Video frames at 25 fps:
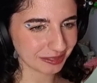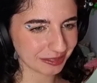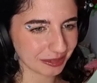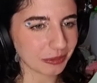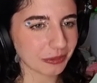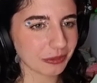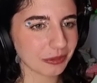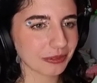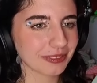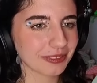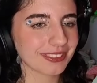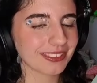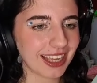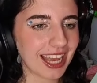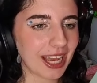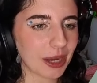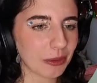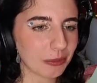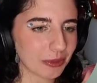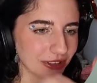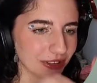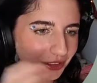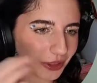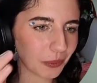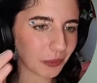Well,
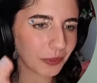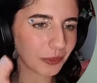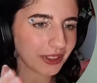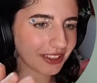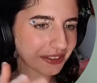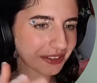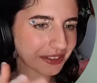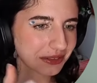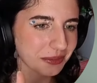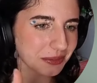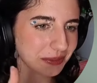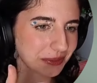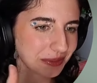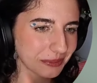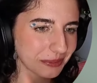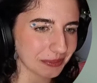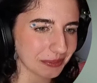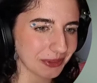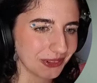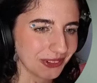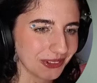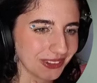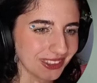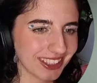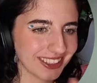how I know it is from the
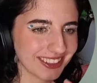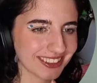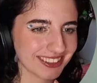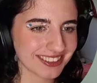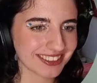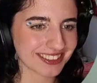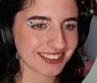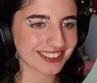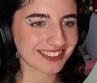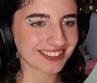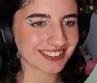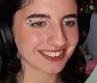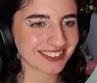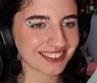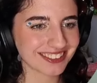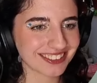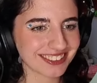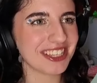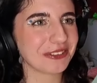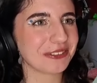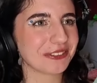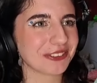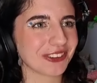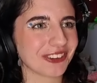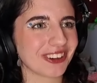book, and it's
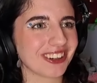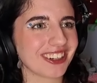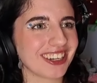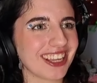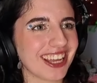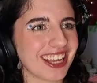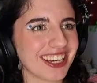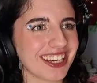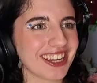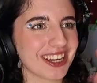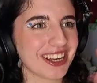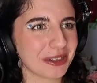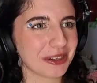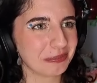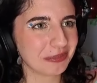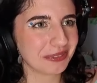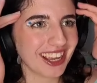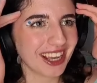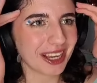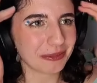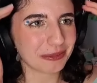different and I'm,